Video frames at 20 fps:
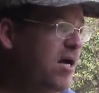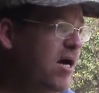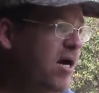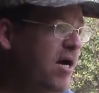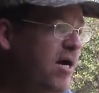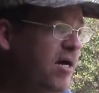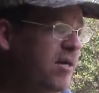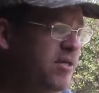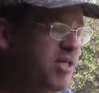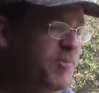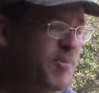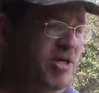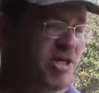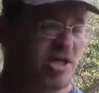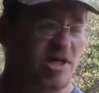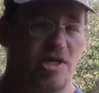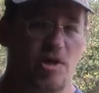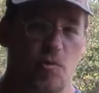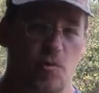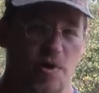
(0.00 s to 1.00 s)
uh,
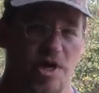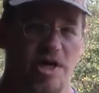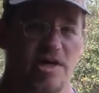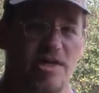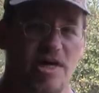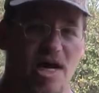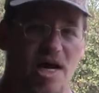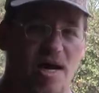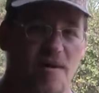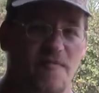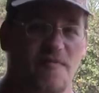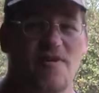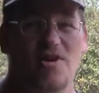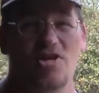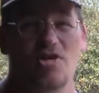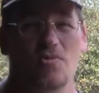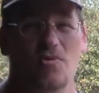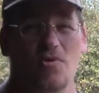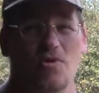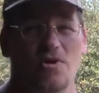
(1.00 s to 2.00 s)
especially in the wintertime,
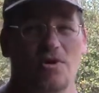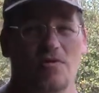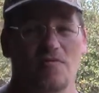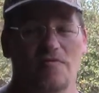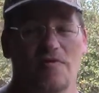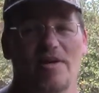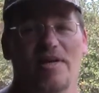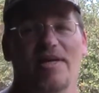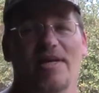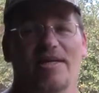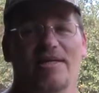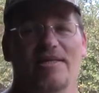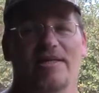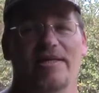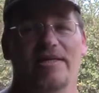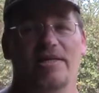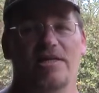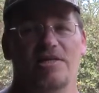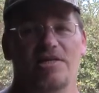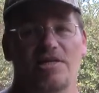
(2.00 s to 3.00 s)
vegetable oil really doesn't
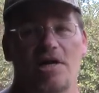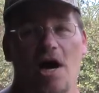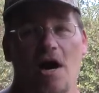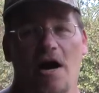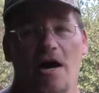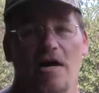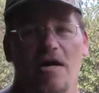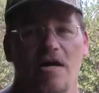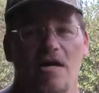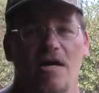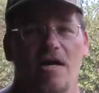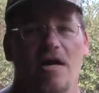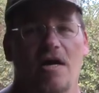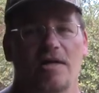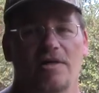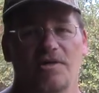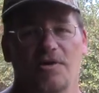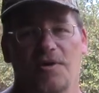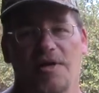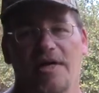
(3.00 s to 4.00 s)
like to start.
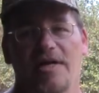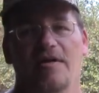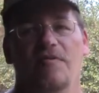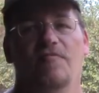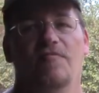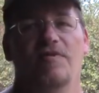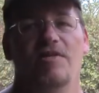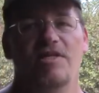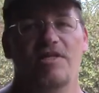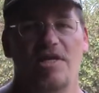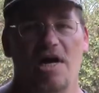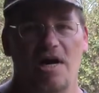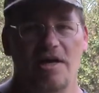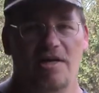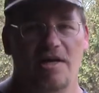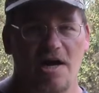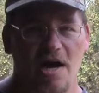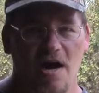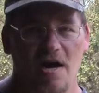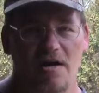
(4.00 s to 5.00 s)
So he can start
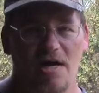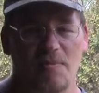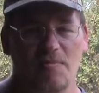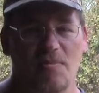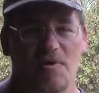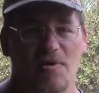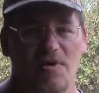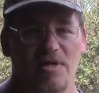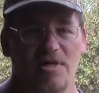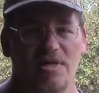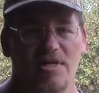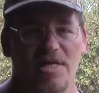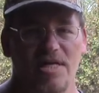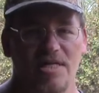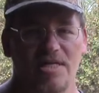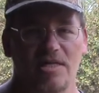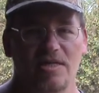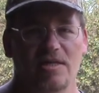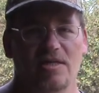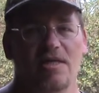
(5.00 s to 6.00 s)
the car up on
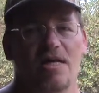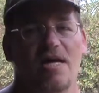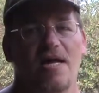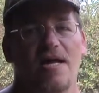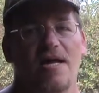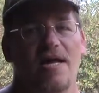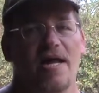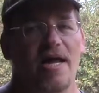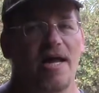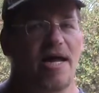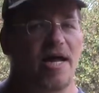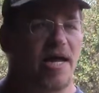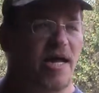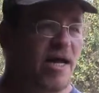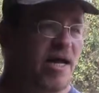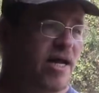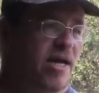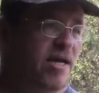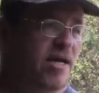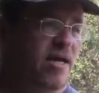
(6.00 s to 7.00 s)
diesel
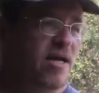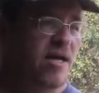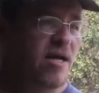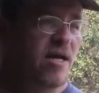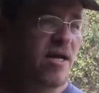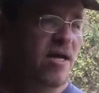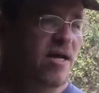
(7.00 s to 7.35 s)
and